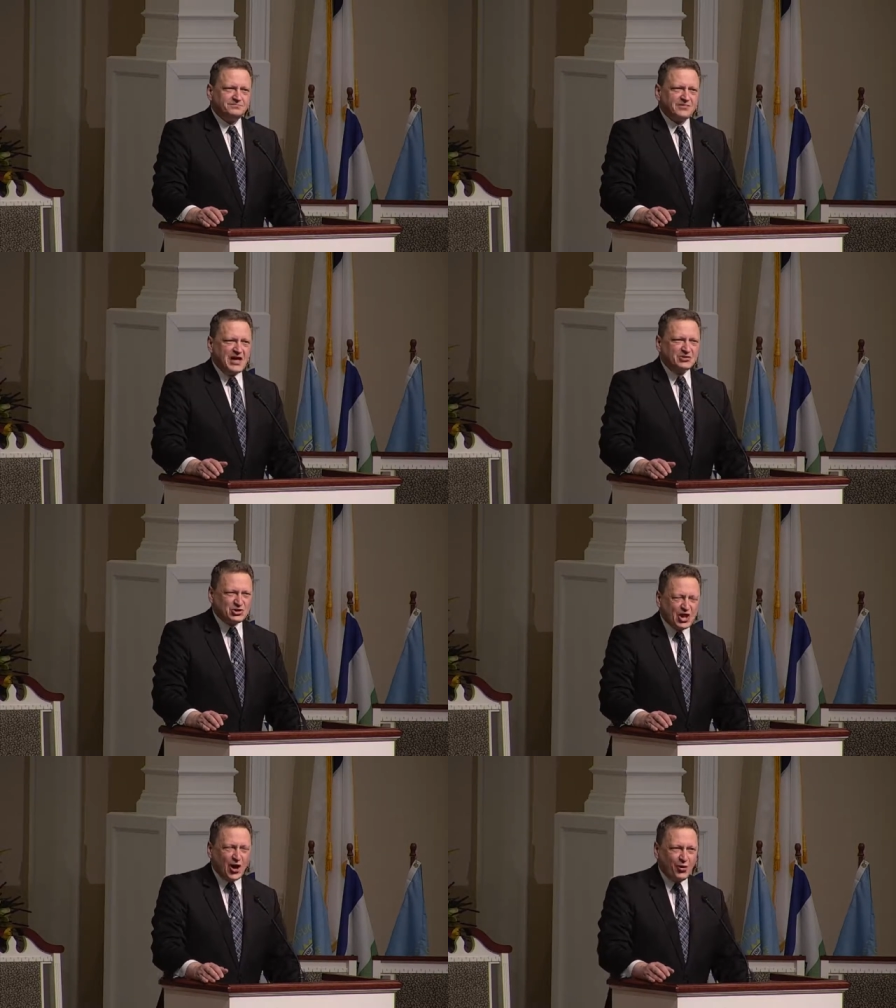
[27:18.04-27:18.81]
And
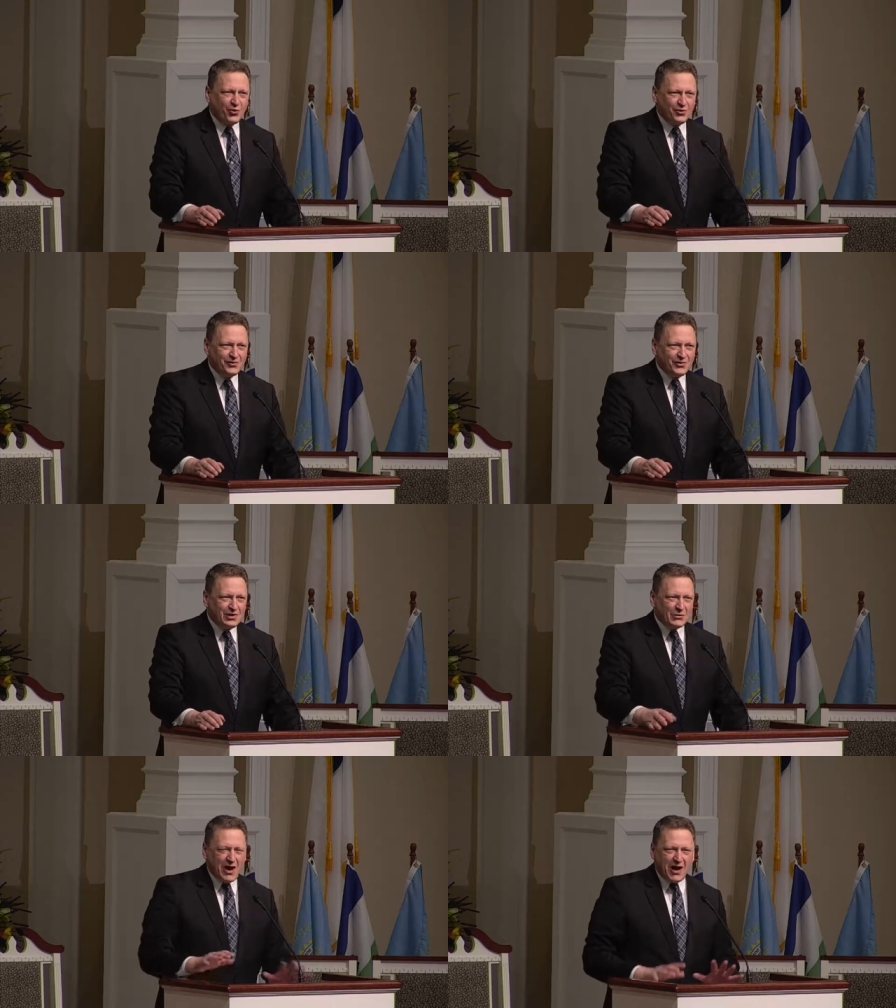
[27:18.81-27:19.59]
so,
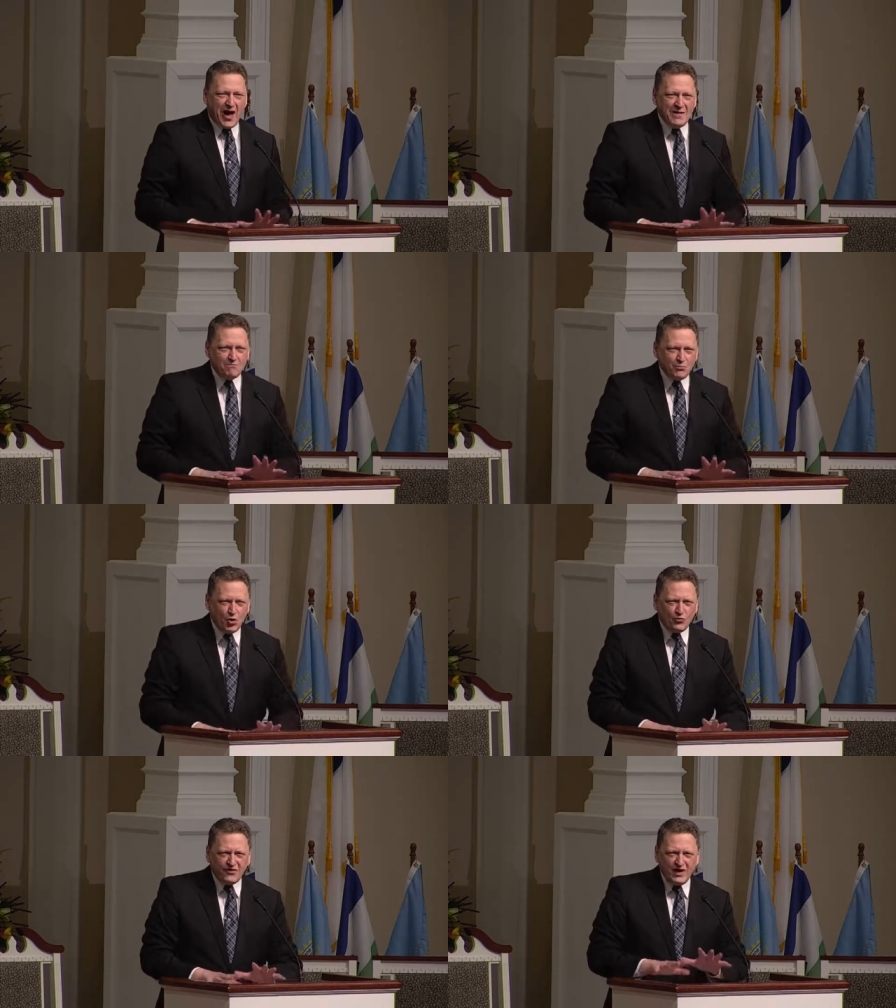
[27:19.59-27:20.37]
while I'm
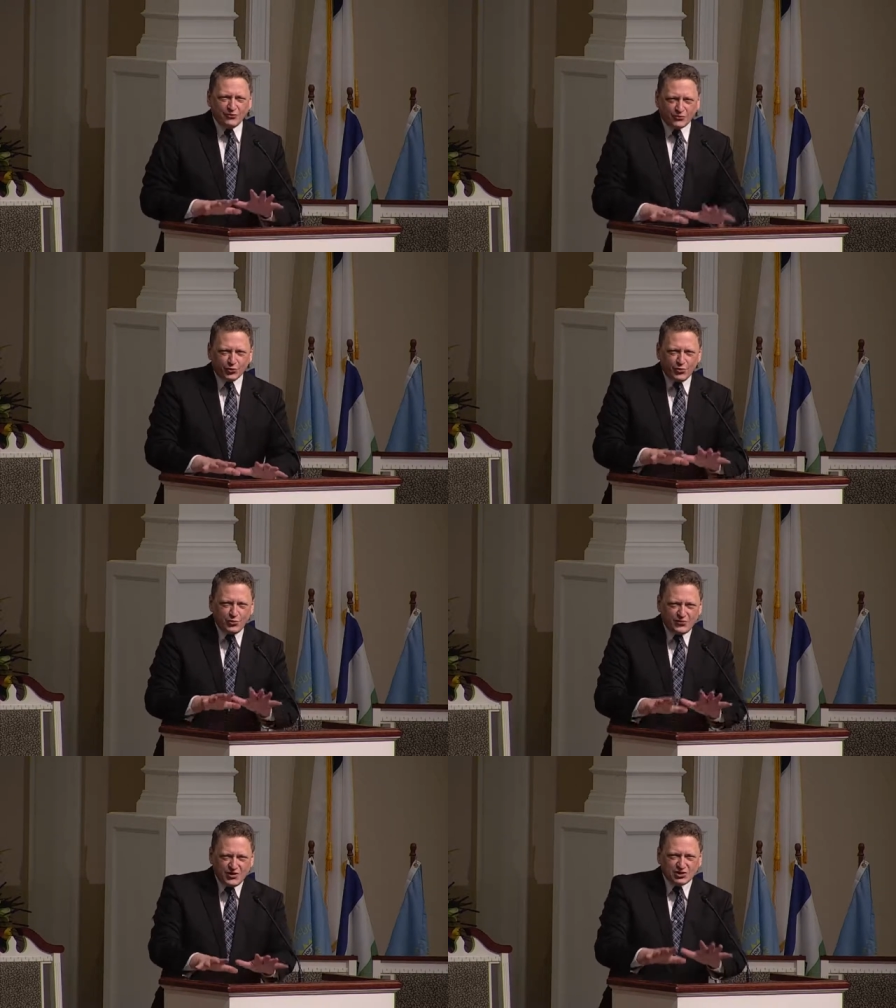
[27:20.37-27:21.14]
moving
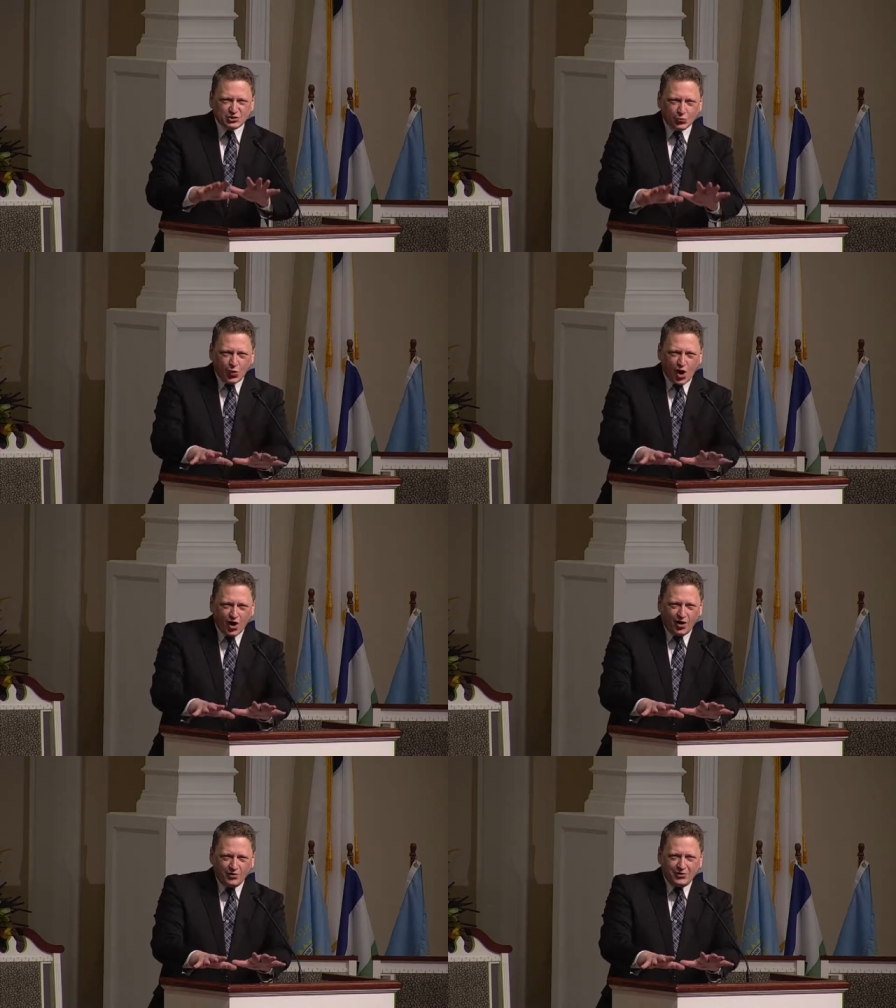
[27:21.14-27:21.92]
through this
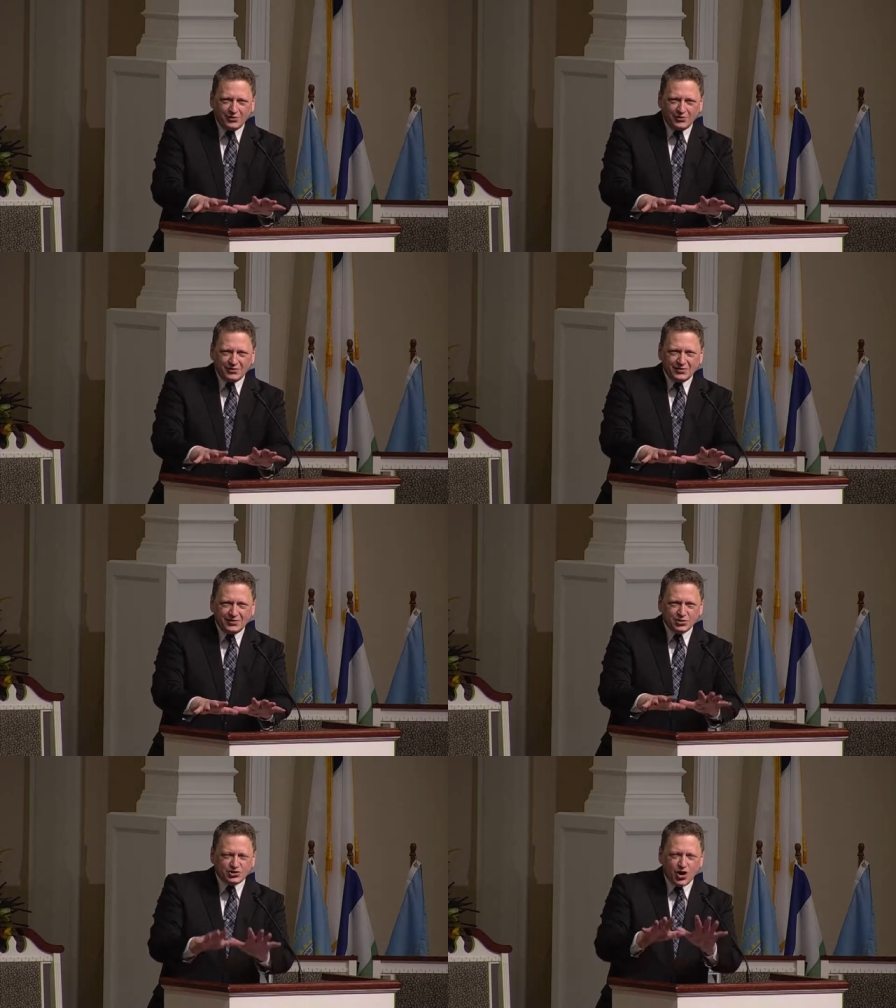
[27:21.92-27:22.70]
world
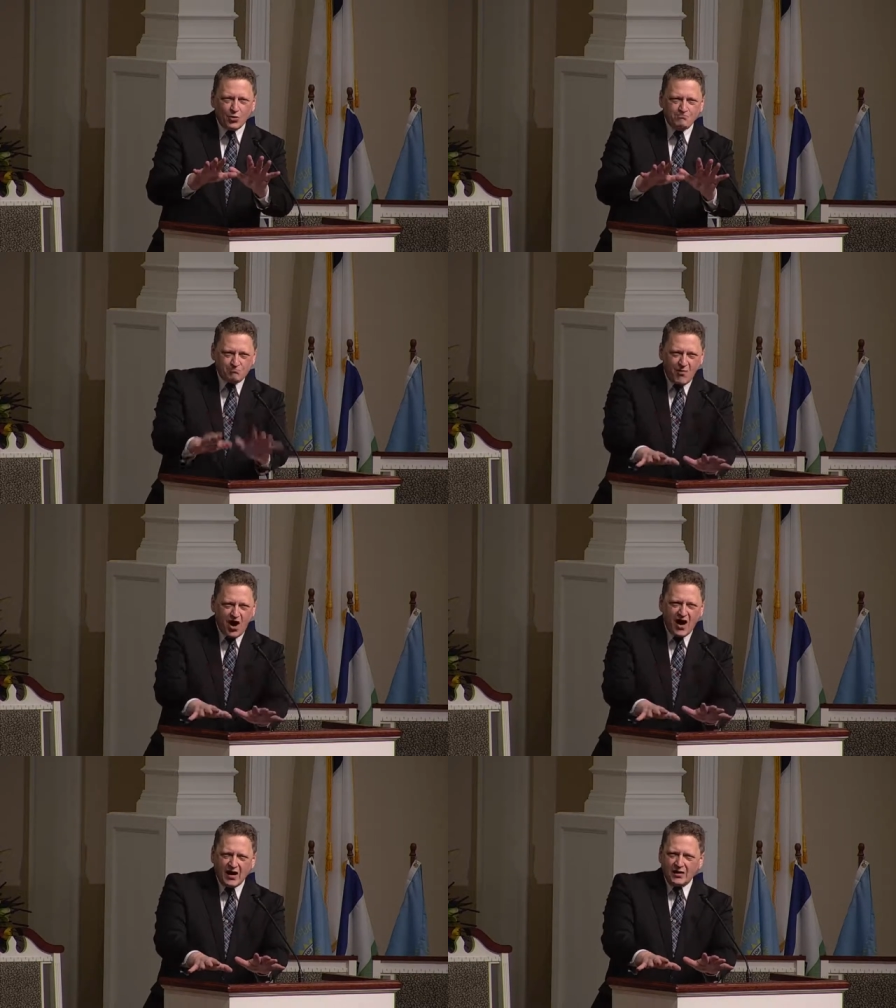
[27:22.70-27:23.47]
so
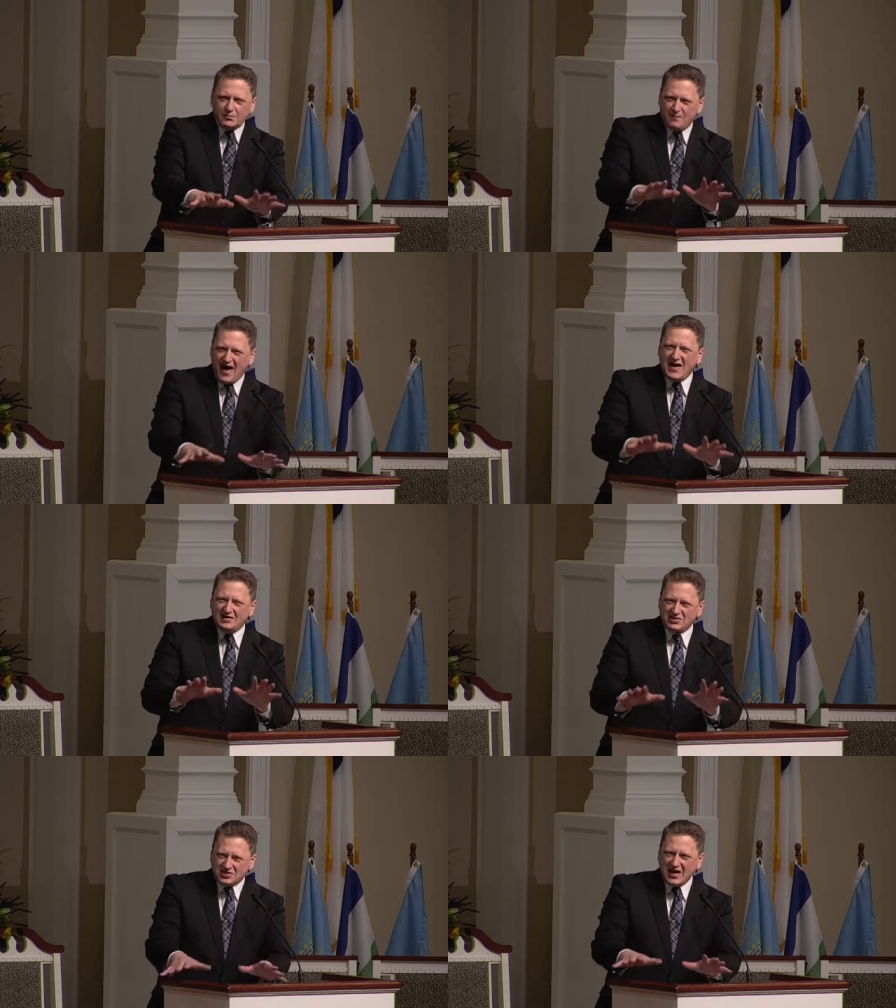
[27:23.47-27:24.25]
marred by
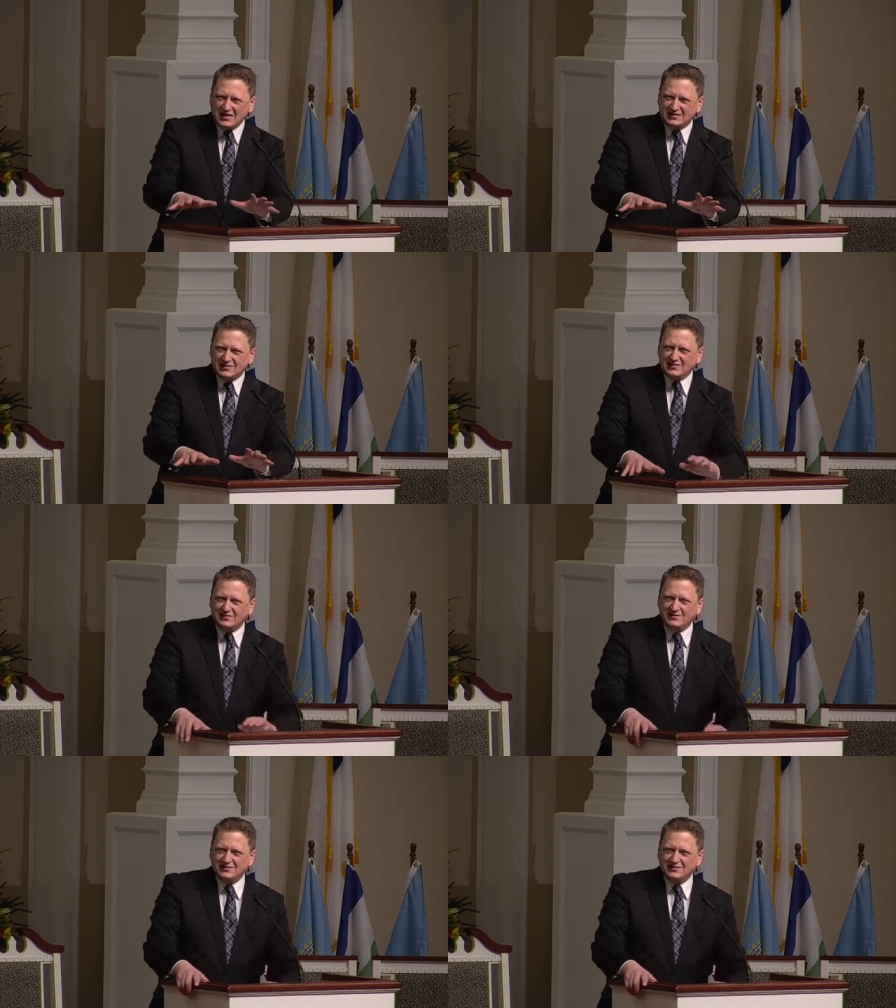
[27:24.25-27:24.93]
Satan,